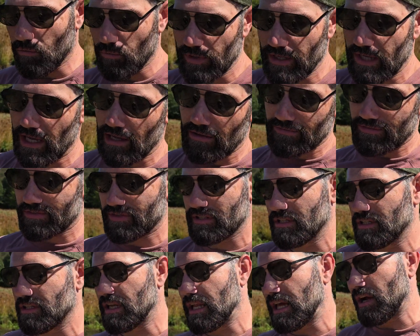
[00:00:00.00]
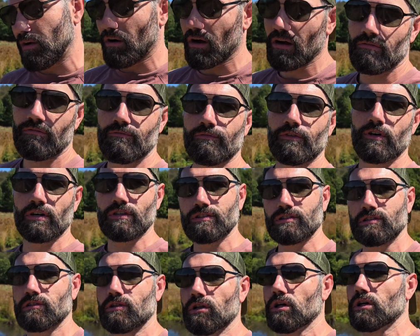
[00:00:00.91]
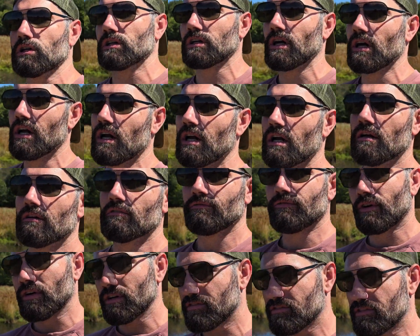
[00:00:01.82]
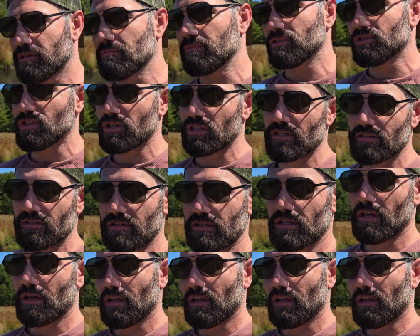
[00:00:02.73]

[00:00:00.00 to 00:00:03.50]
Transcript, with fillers: we have seen now our first look, first images